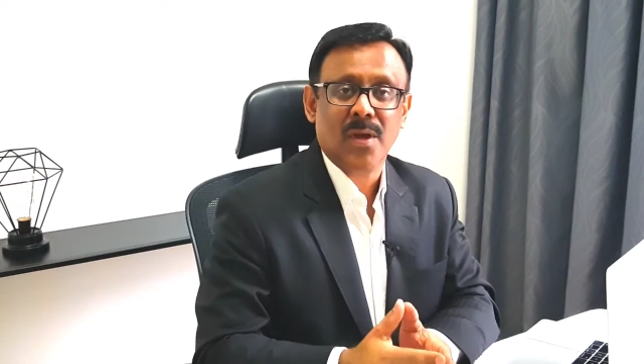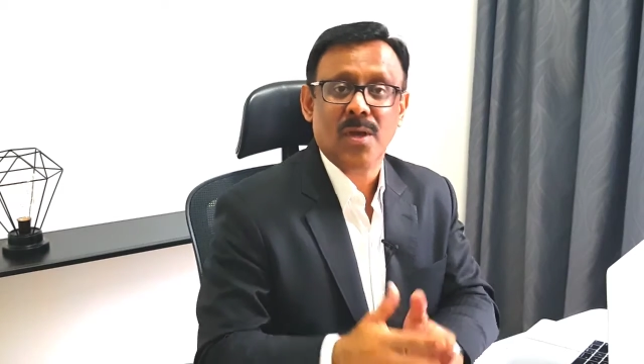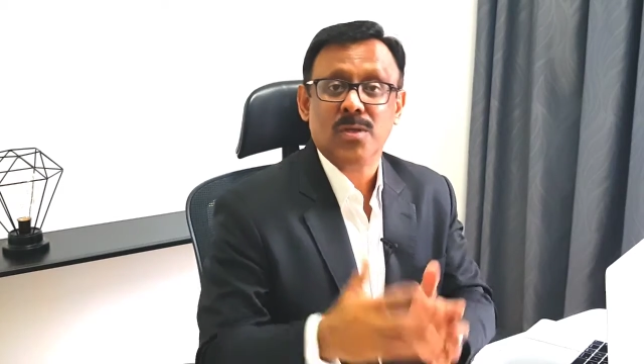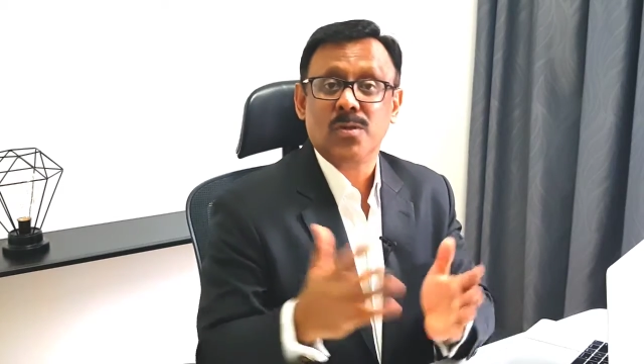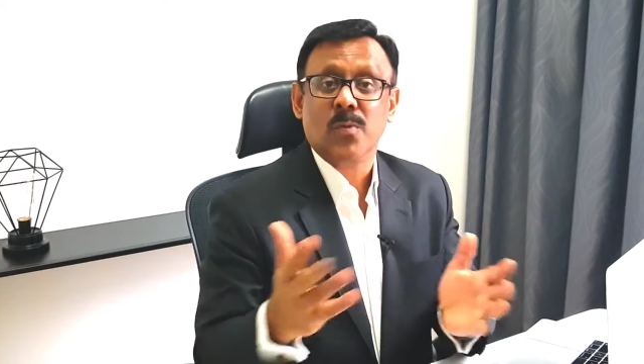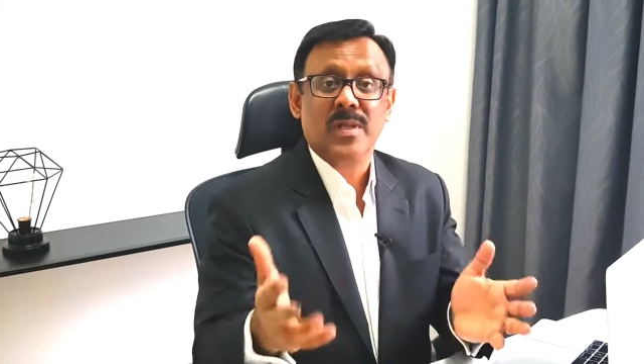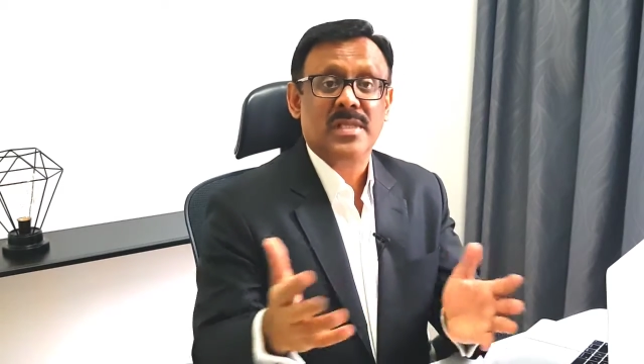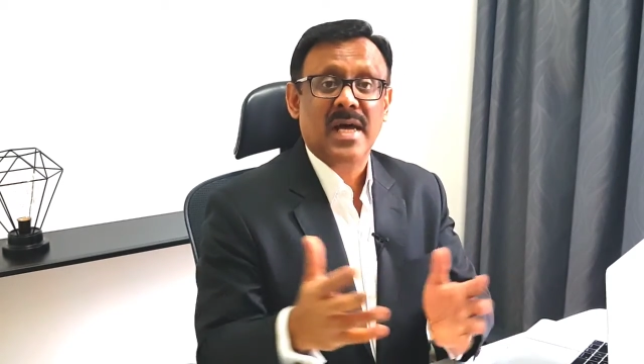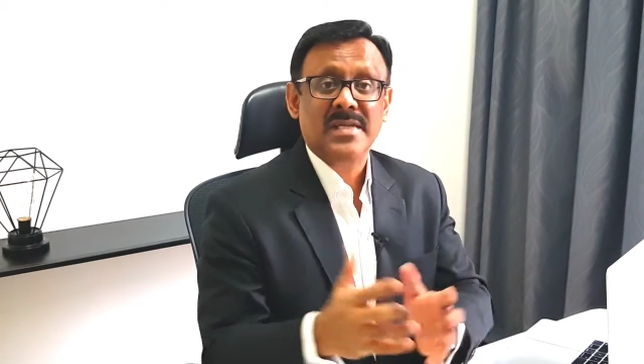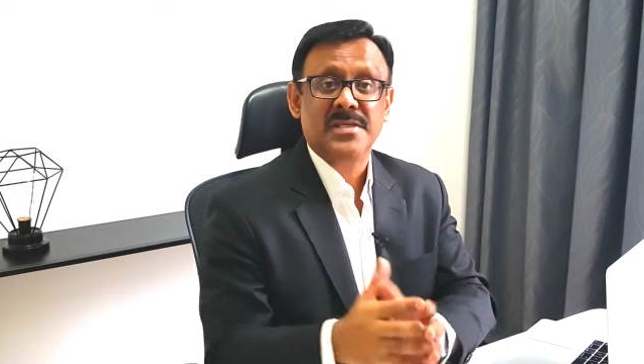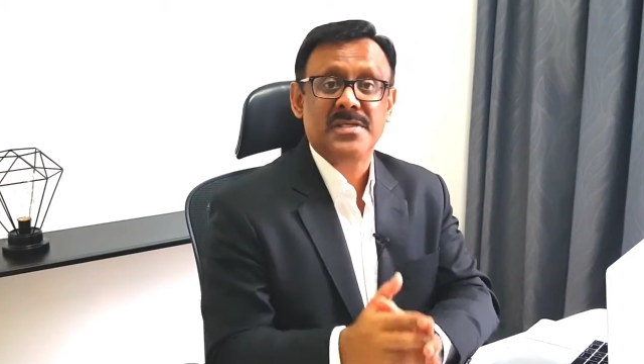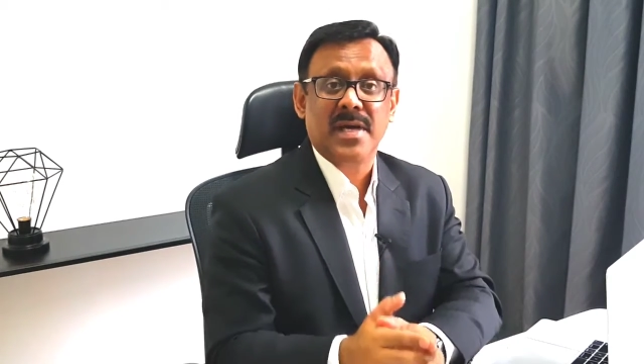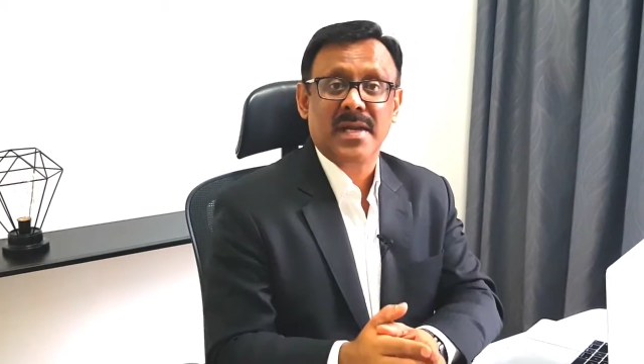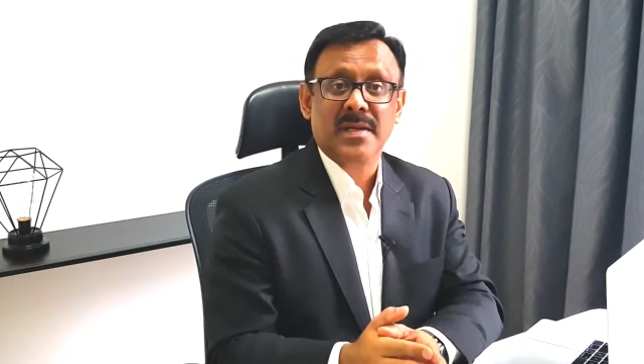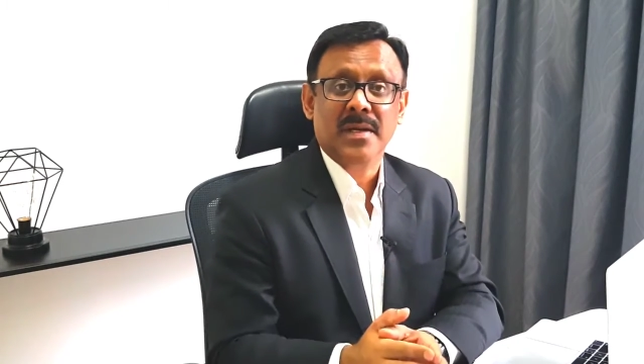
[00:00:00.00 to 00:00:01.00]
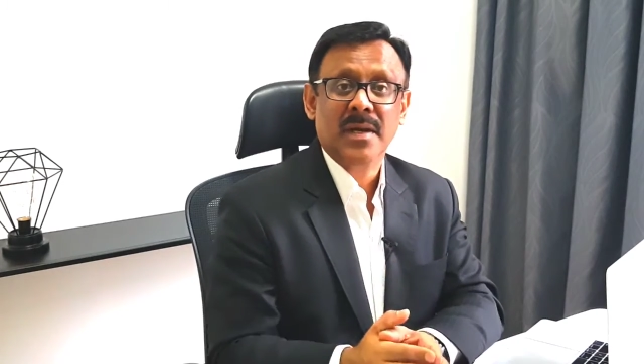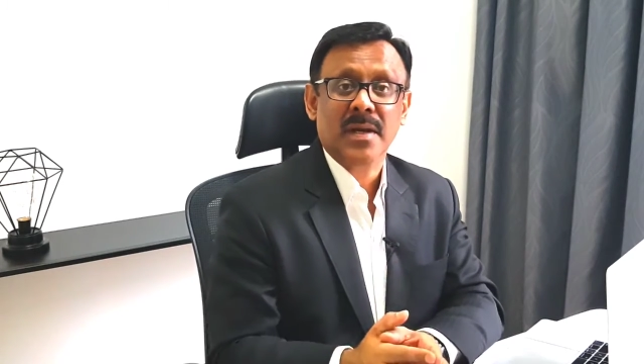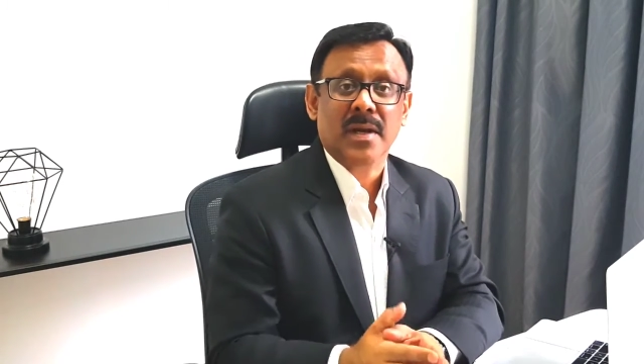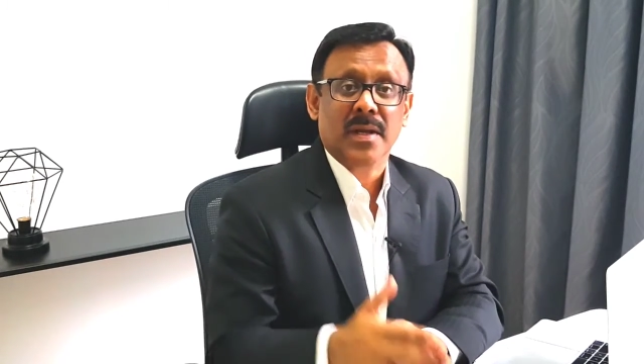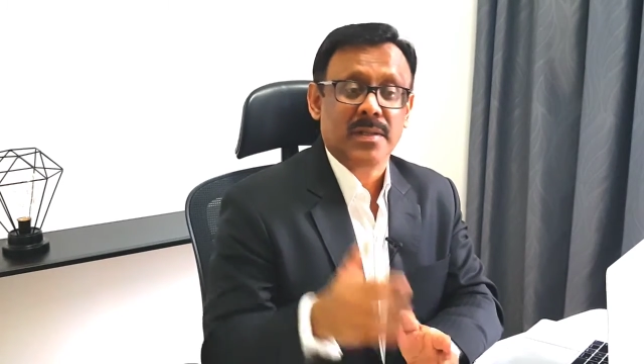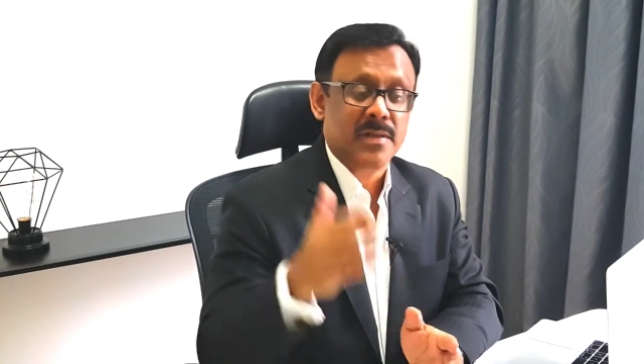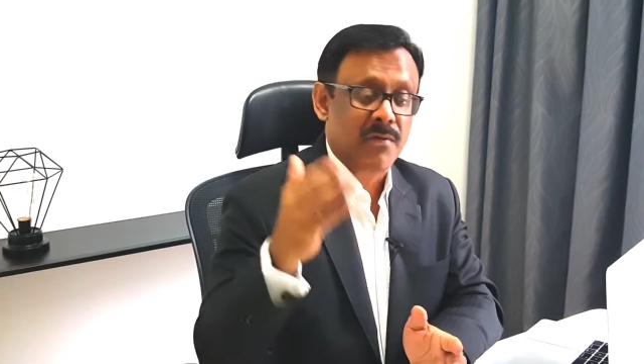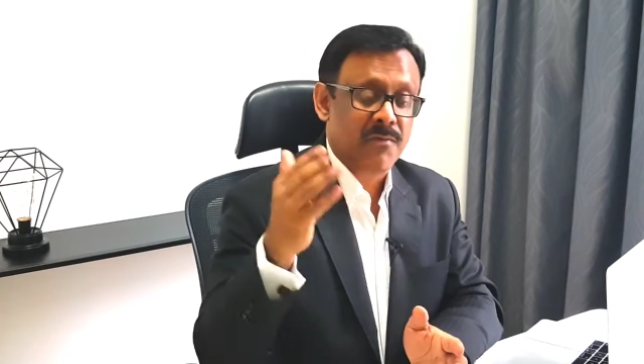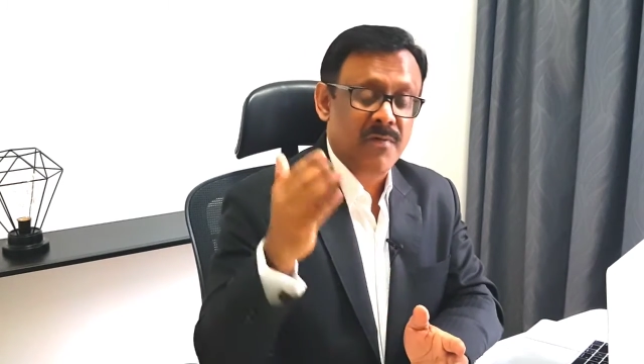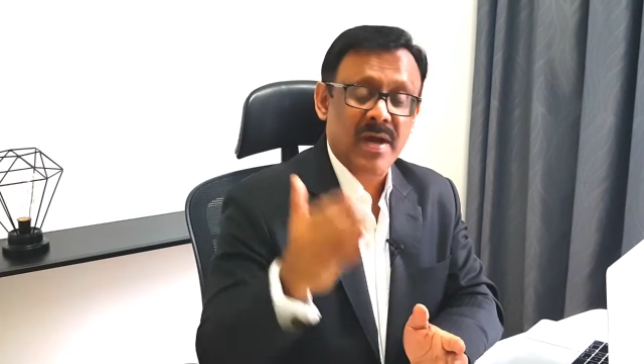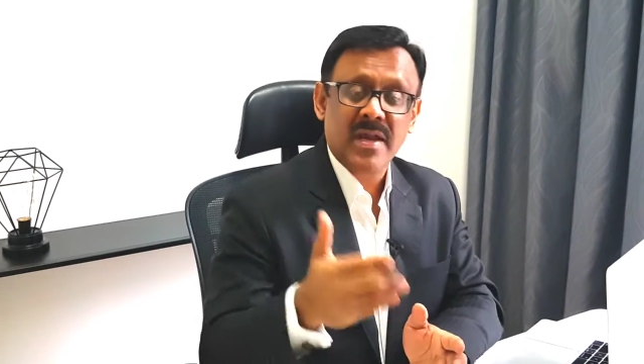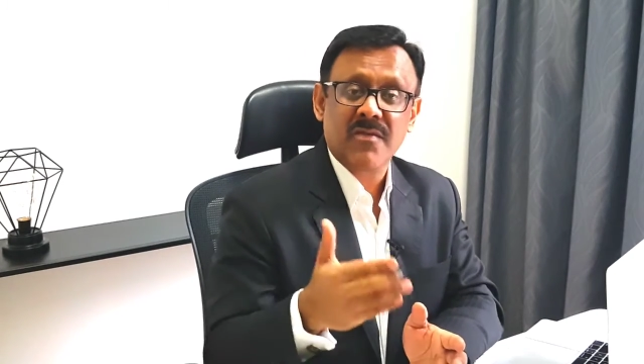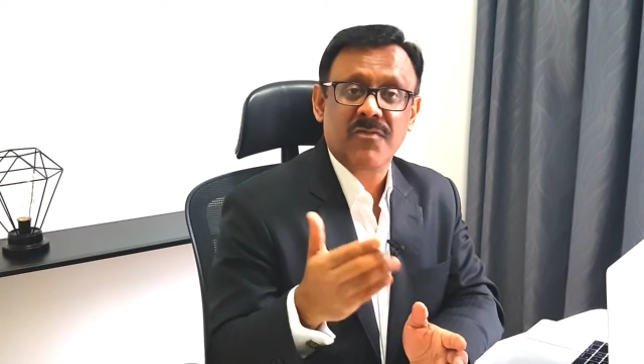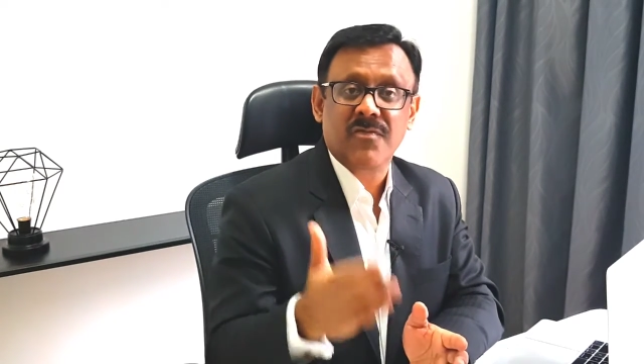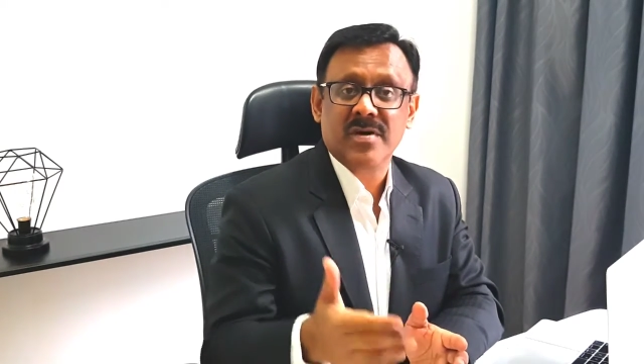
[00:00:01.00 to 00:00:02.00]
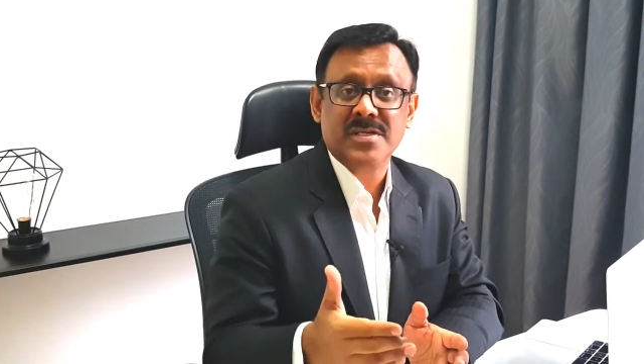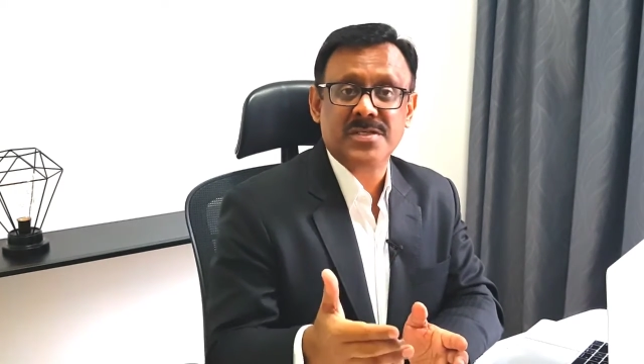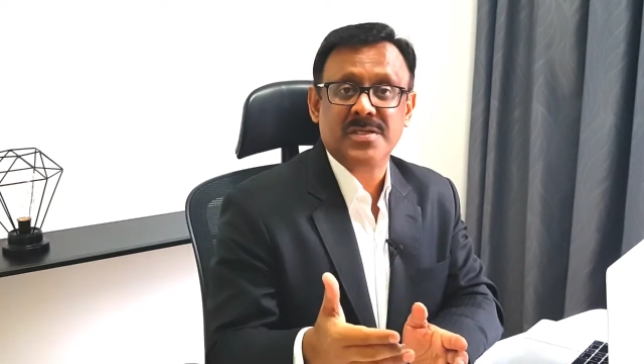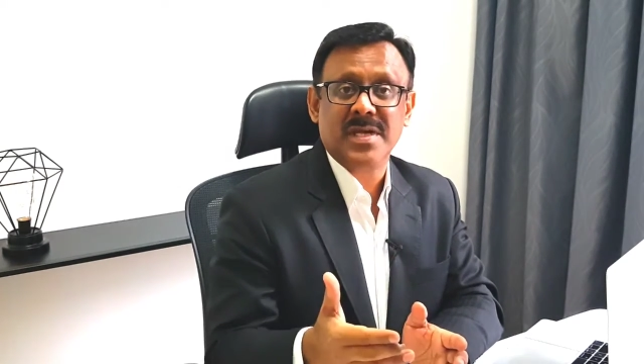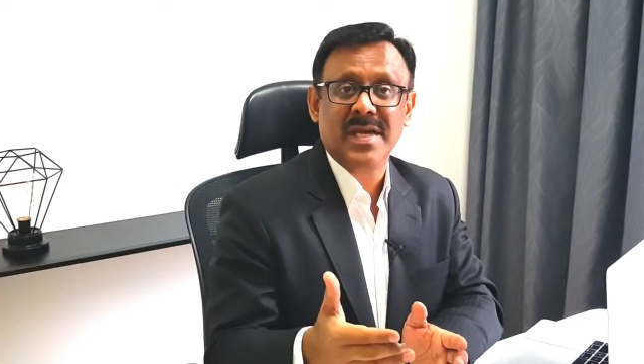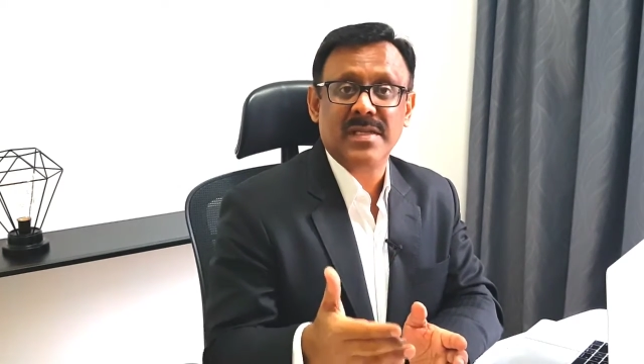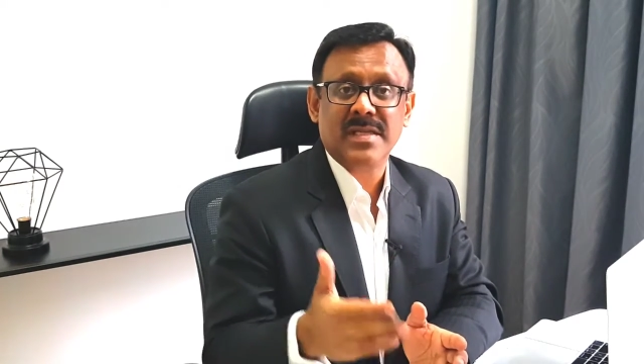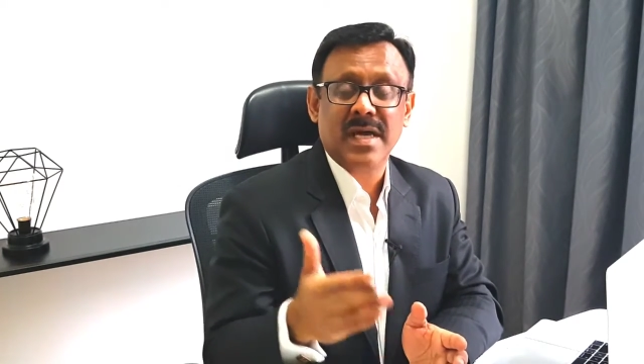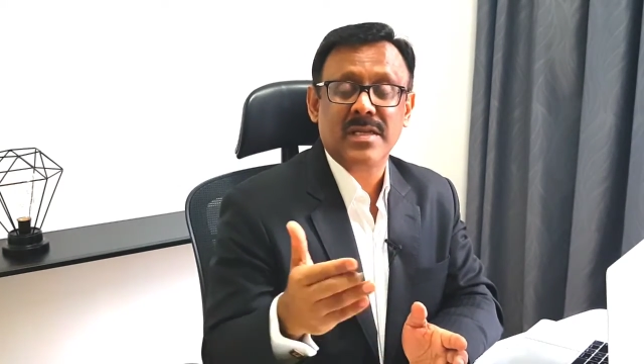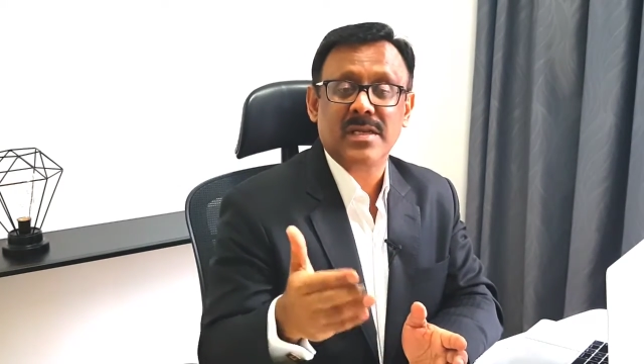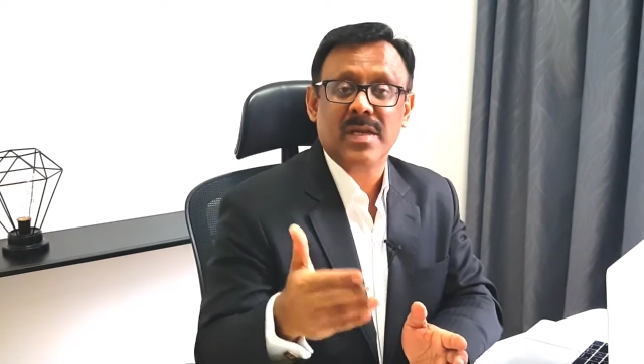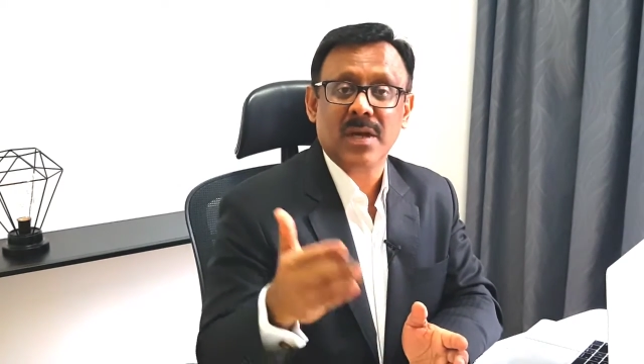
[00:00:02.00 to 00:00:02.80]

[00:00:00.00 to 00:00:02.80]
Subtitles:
So with that said, the very first thing that